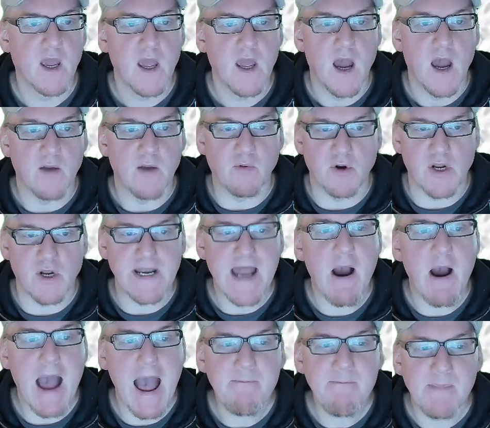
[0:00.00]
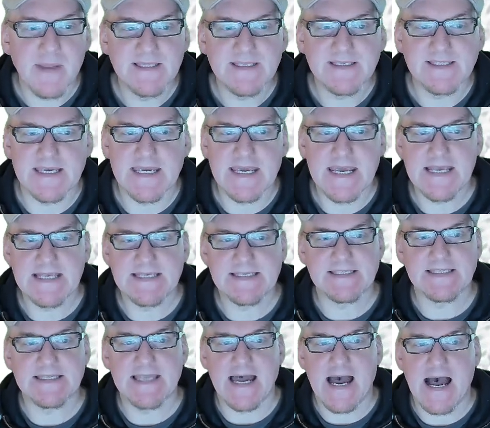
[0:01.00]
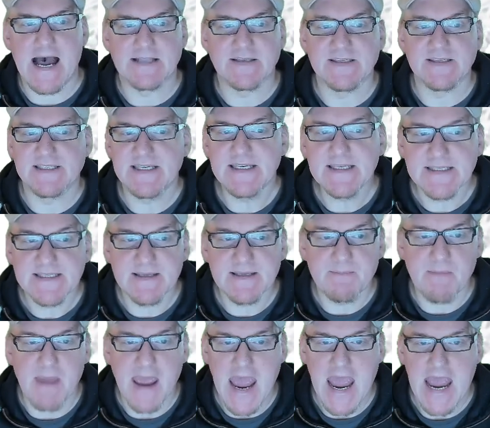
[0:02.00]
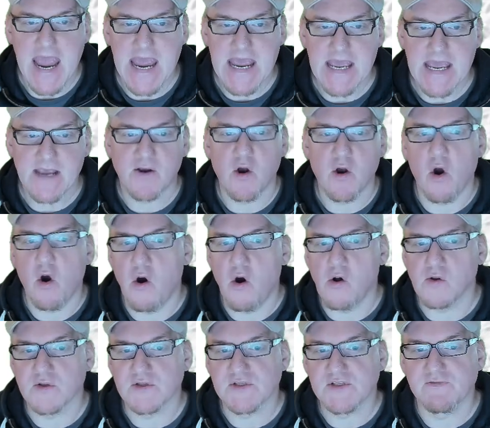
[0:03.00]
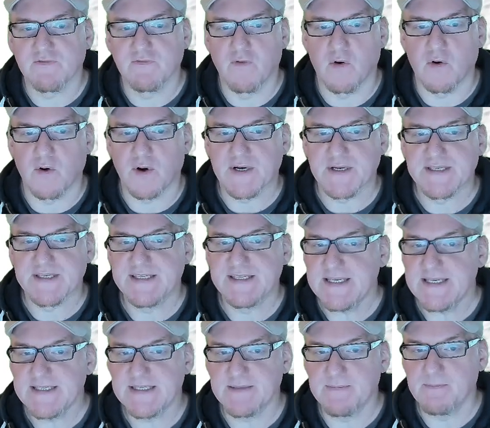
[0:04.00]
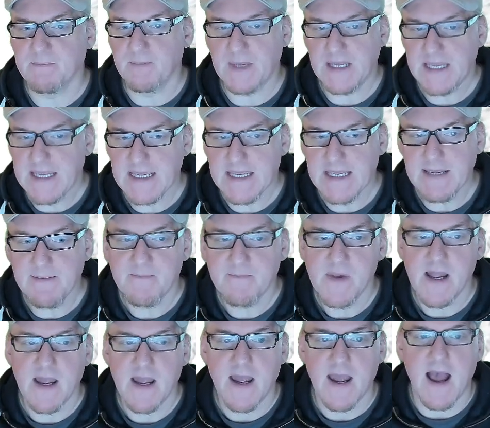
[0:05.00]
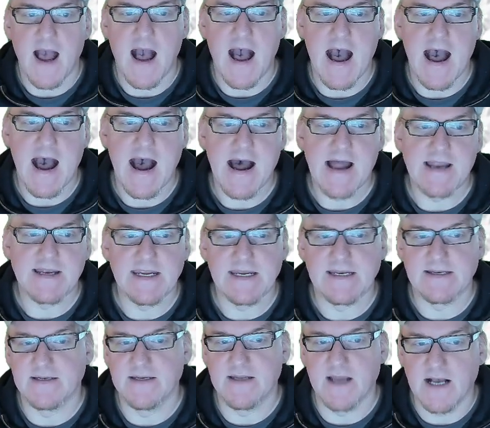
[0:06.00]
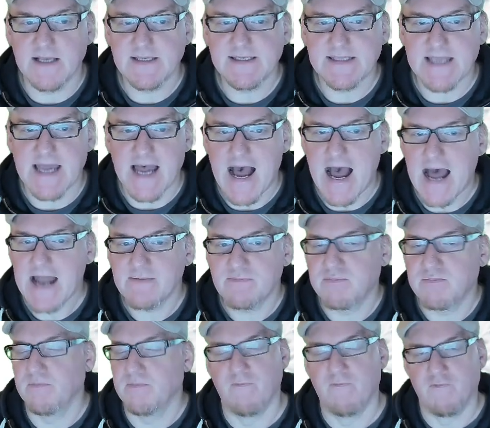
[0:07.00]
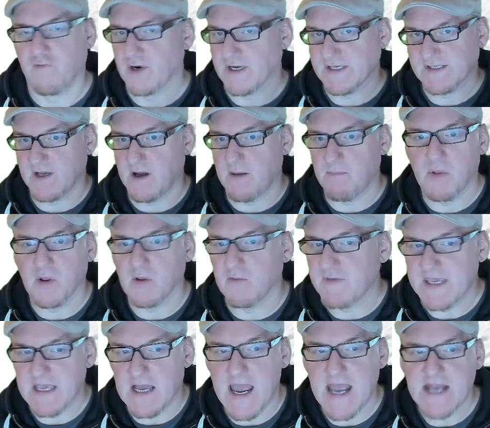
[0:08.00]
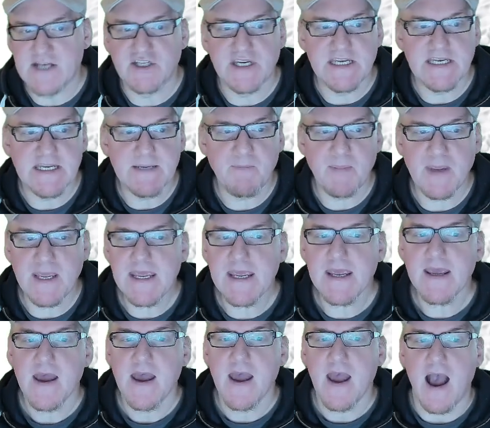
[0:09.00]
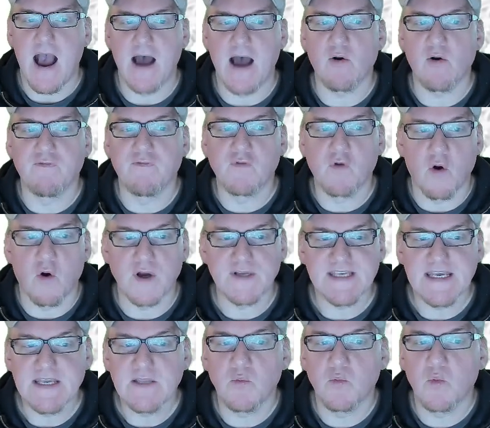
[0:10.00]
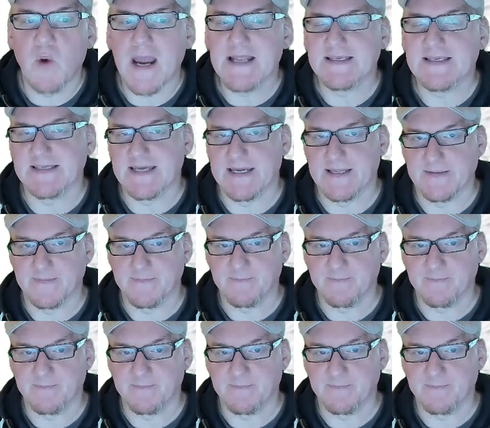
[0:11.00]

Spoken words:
And what now happens is that system A calls for system B, and it does that, for example, via HTTP, and of course it waits then.